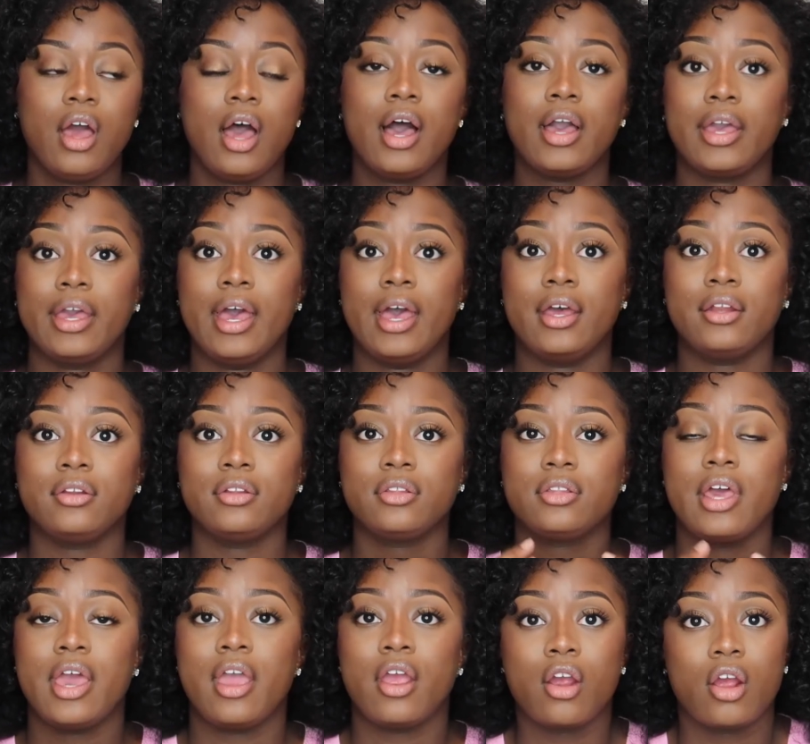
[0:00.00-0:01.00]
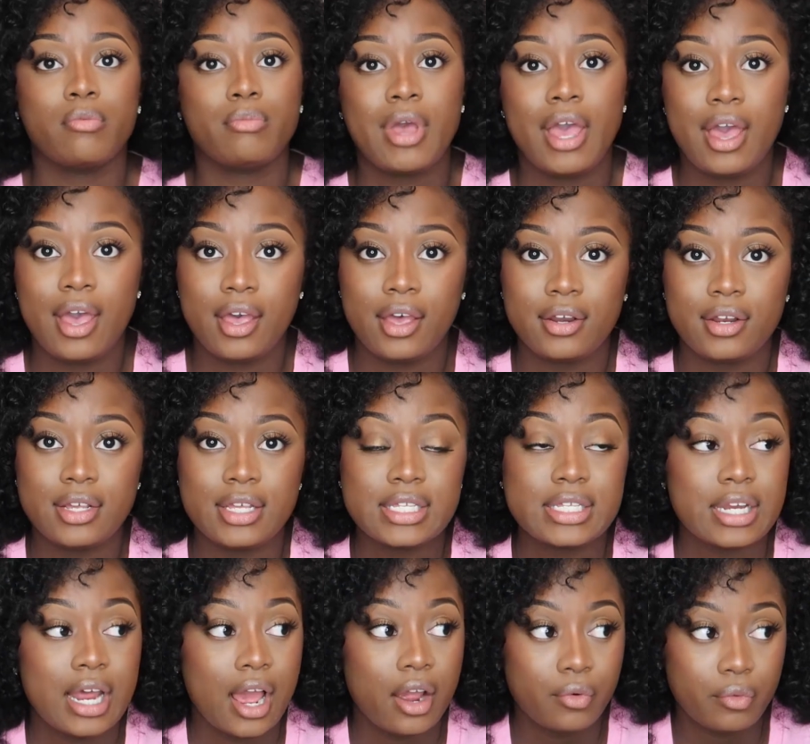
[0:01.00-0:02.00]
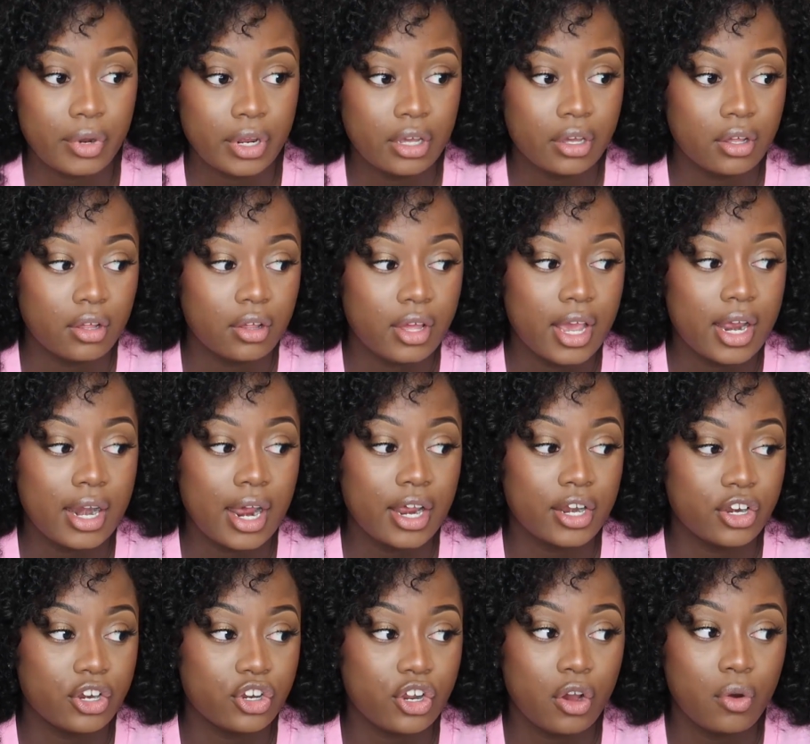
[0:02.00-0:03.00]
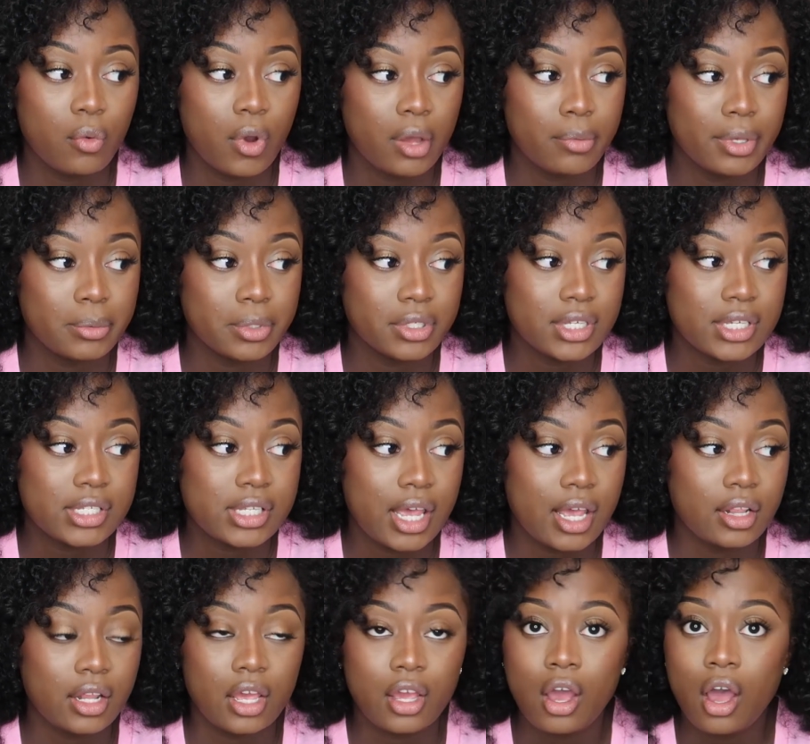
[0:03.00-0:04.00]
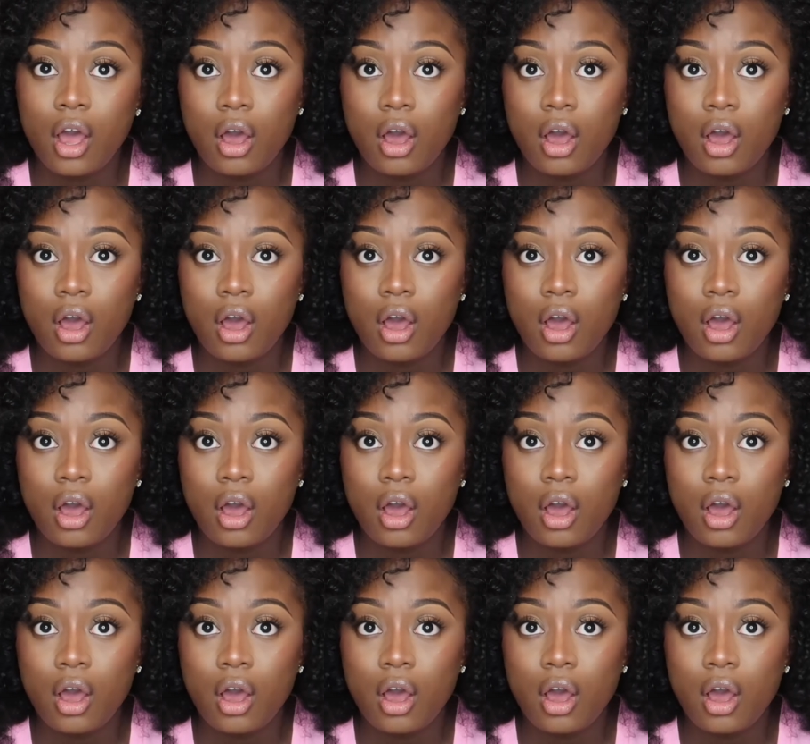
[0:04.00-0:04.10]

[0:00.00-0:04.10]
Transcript: Again, the hair on my head is not real, and I don't want people to say like,